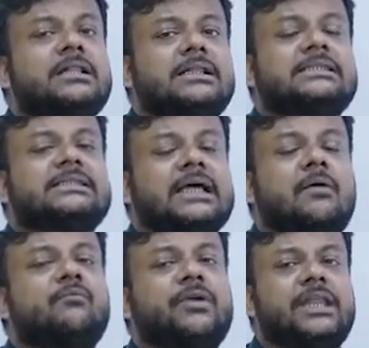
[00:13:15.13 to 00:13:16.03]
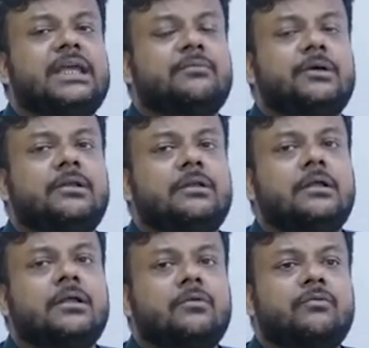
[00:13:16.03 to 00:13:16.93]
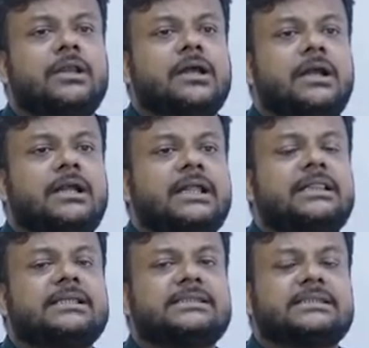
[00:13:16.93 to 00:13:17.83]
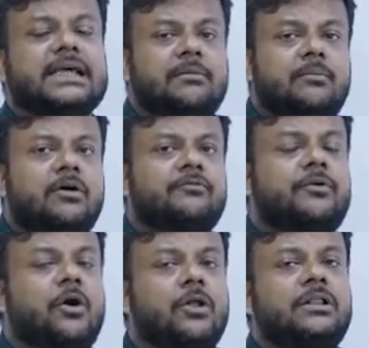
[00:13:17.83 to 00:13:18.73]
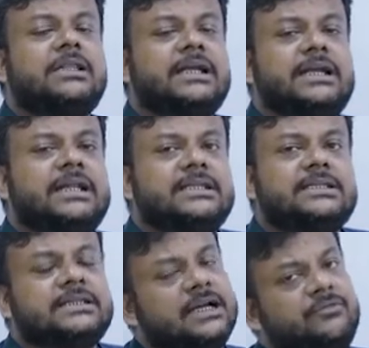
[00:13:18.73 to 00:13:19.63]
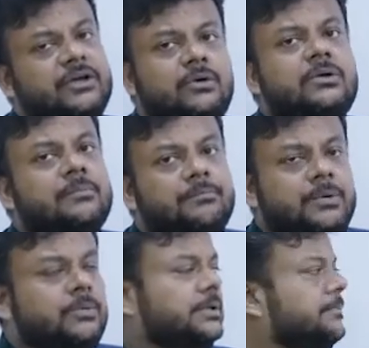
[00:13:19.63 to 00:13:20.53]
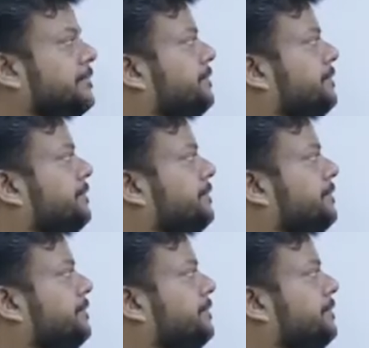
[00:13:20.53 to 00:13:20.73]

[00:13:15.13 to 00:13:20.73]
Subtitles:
This sum variable will contain the sum of all the integers that we are going to compute.